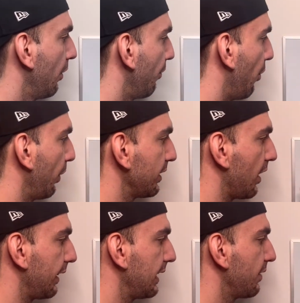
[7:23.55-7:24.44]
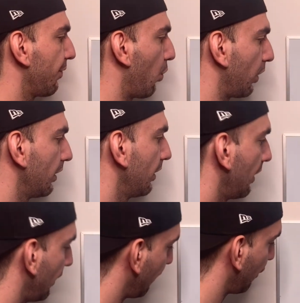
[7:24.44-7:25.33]
Focus on these 4.
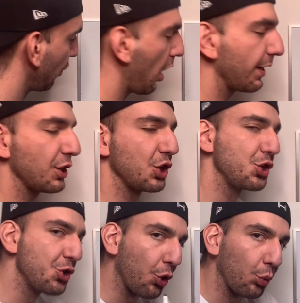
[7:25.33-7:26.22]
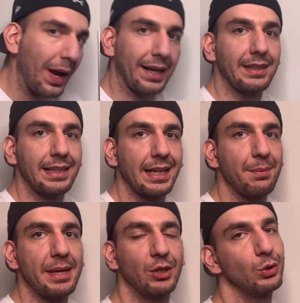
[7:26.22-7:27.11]
They're not directly gonna
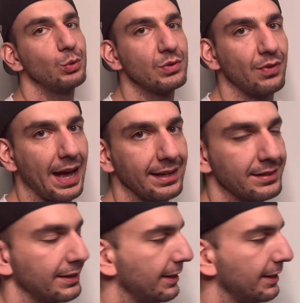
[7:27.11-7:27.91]
make you lose fat,